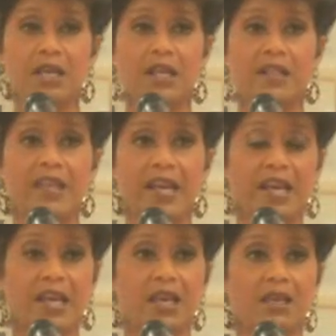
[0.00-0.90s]

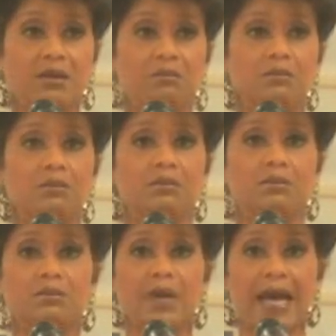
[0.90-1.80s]
they
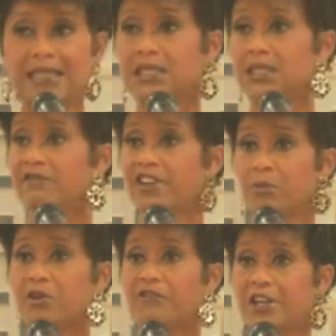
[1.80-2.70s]
act in a very
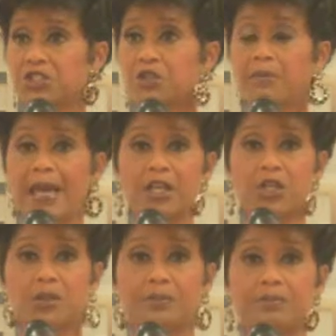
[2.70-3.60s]
professional manner.